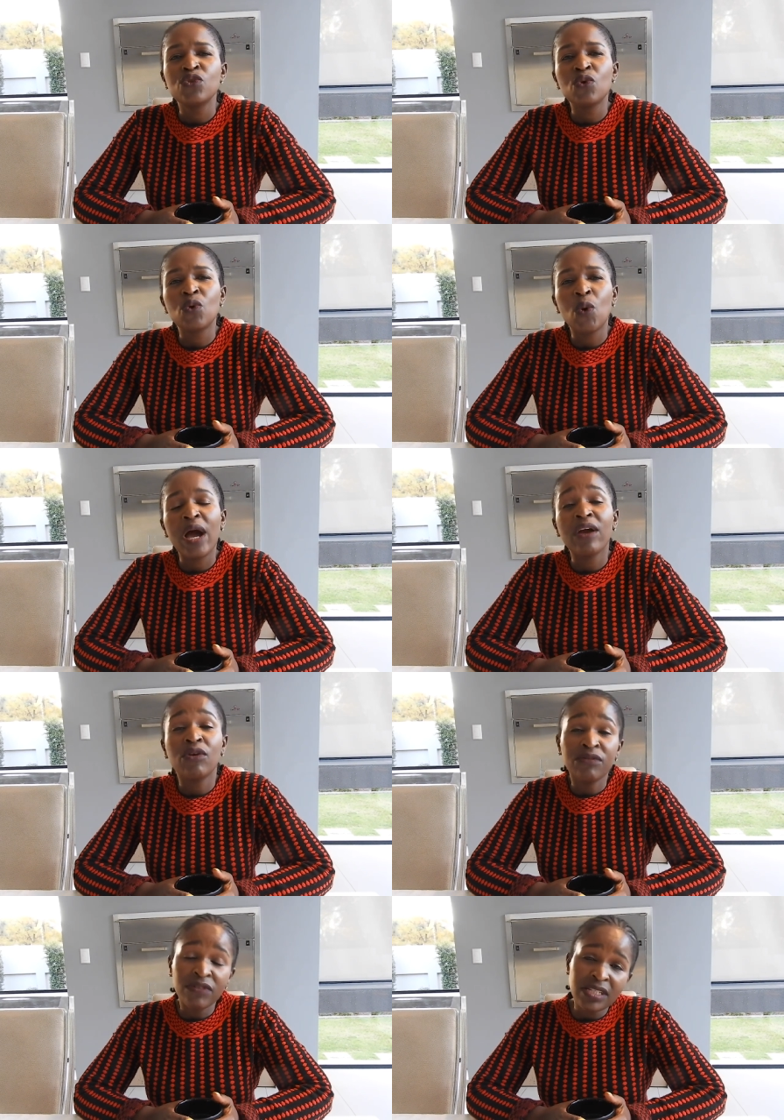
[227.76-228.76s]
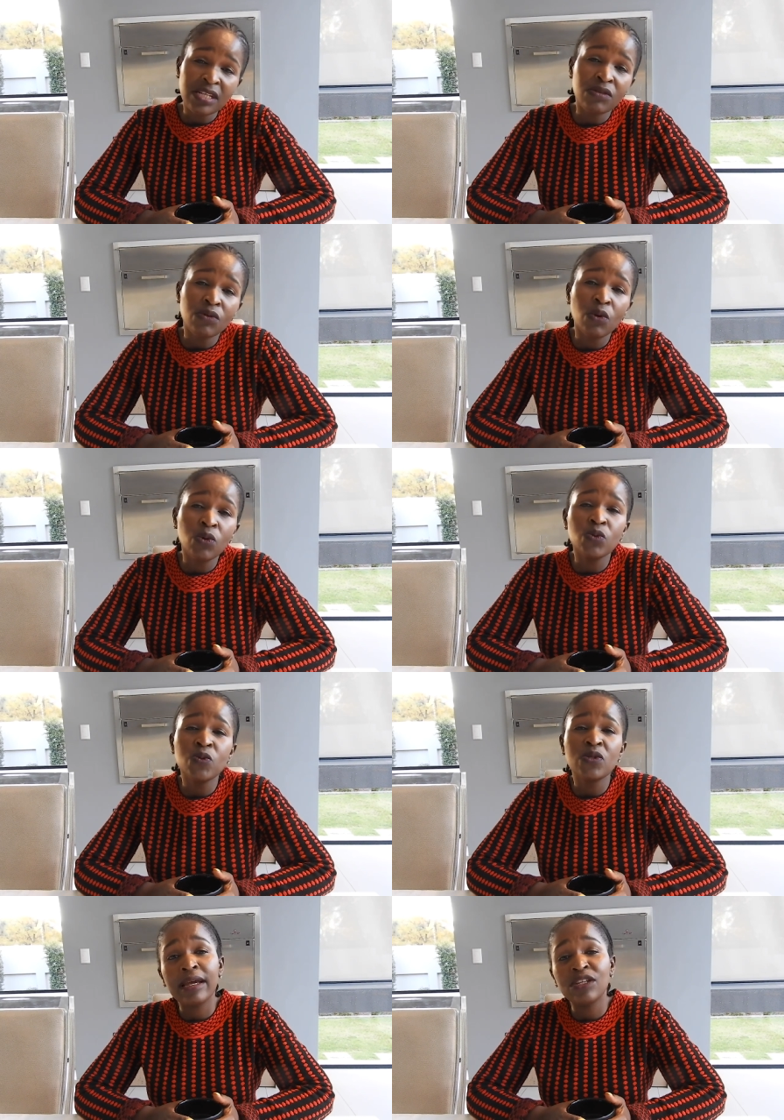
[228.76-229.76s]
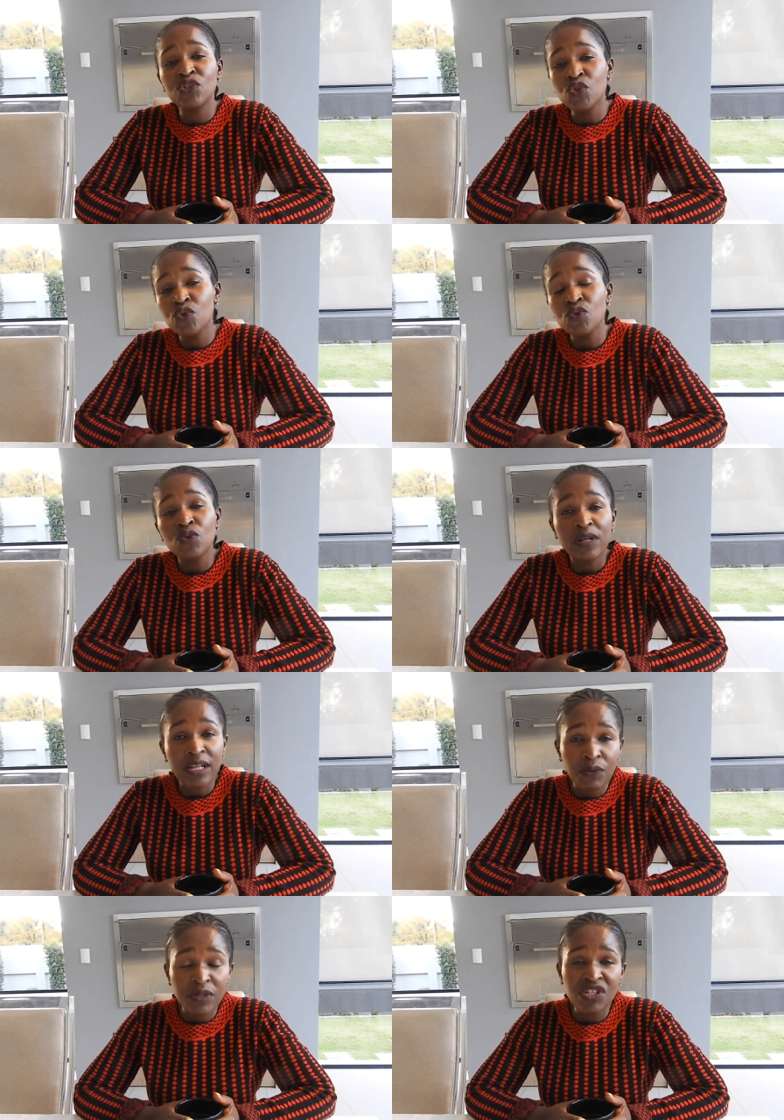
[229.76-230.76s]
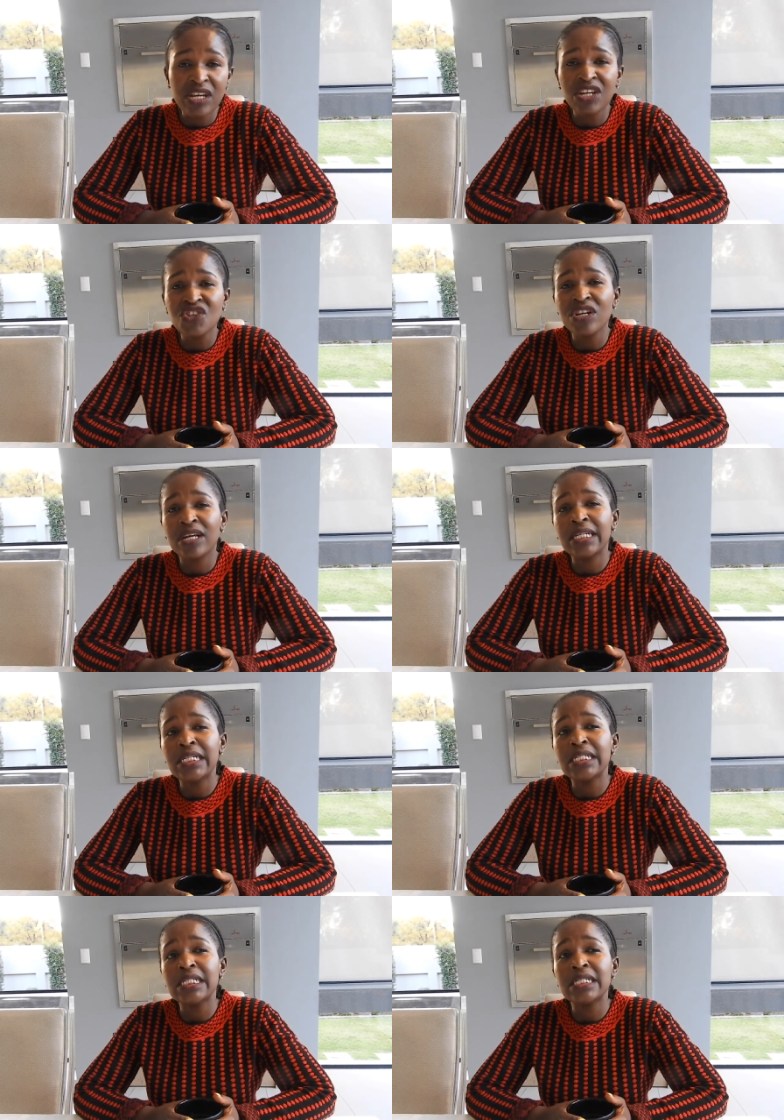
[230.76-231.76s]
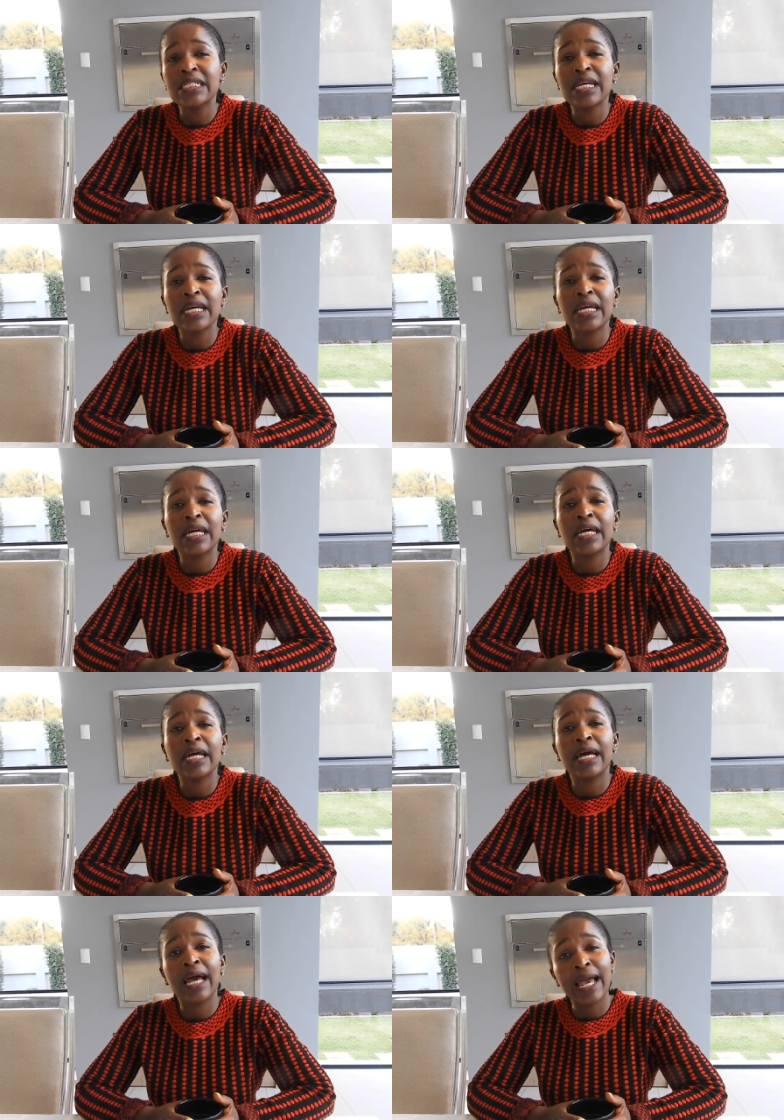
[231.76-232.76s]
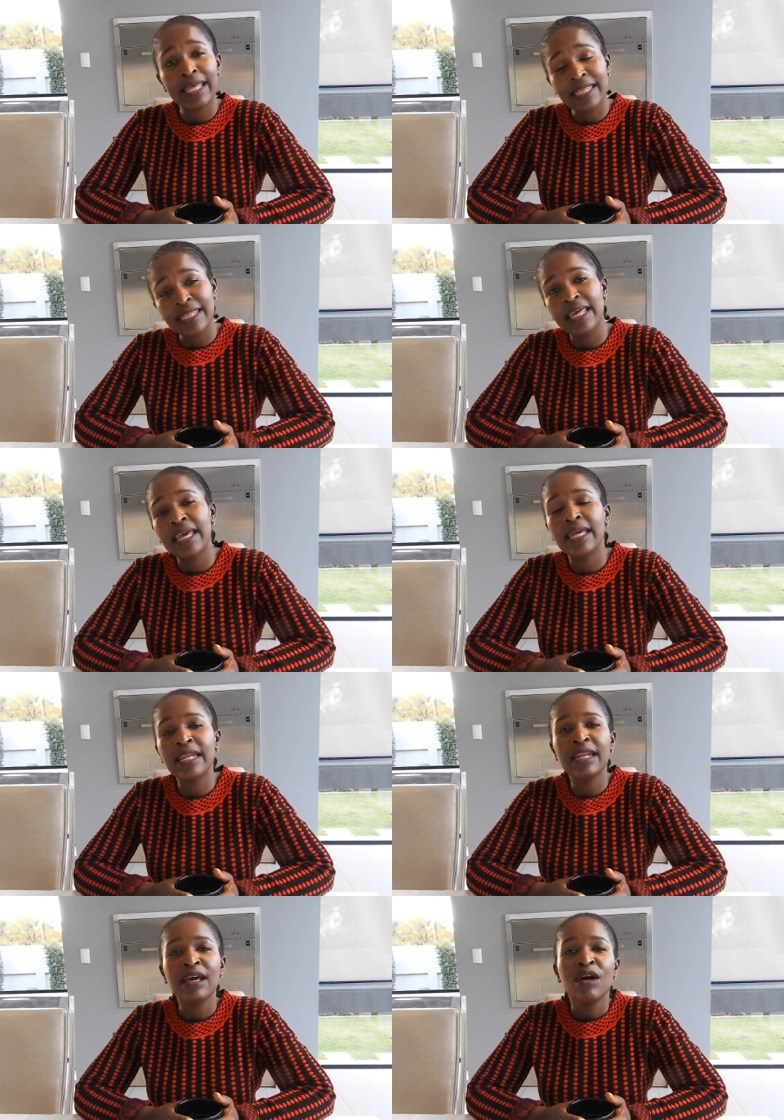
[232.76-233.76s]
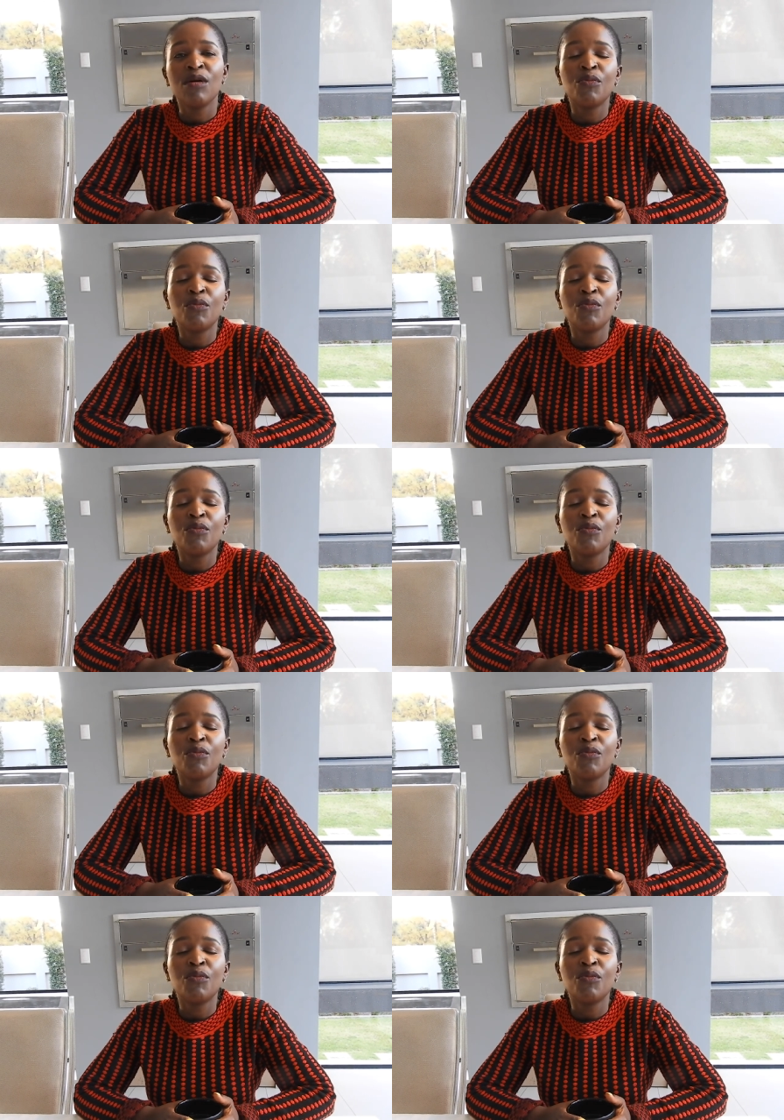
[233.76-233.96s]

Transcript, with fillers: So I converted those into liquid cash, and uh, I then